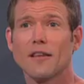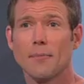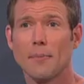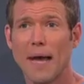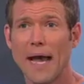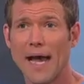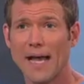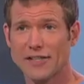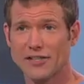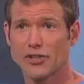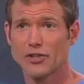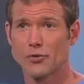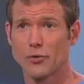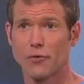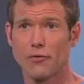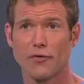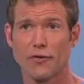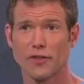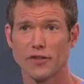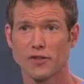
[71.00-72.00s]
the passage
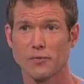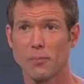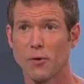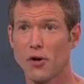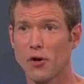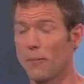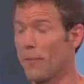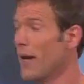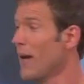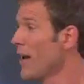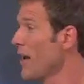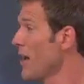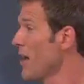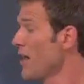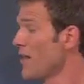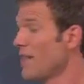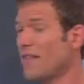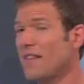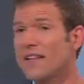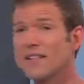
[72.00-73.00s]
route for the sperm.
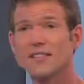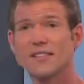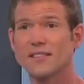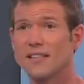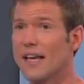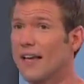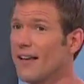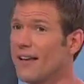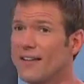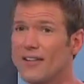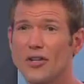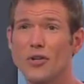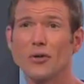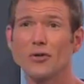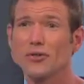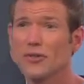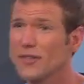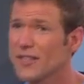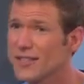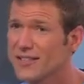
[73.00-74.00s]
This
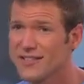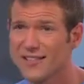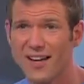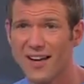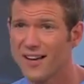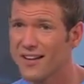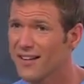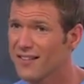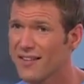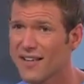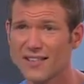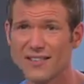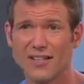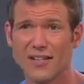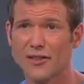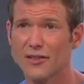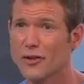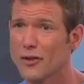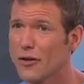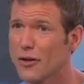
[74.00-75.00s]
usually is done in less
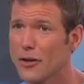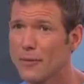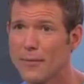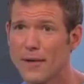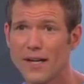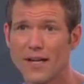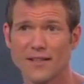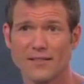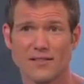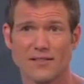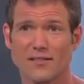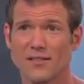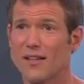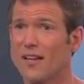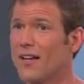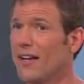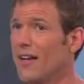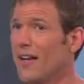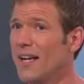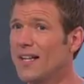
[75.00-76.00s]
than 30 minutes.
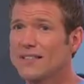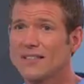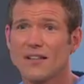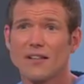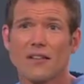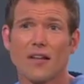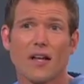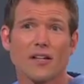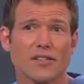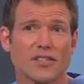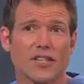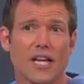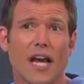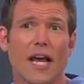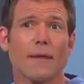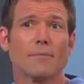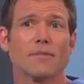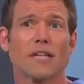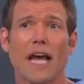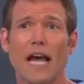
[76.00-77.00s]
It's a
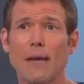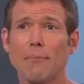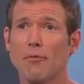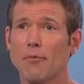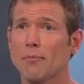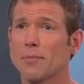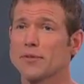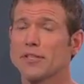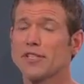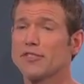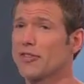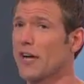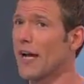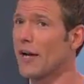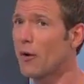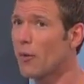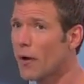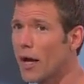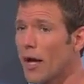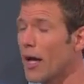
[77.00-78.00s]
lunchtime type of procedure. I
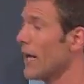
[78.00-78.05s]
don't want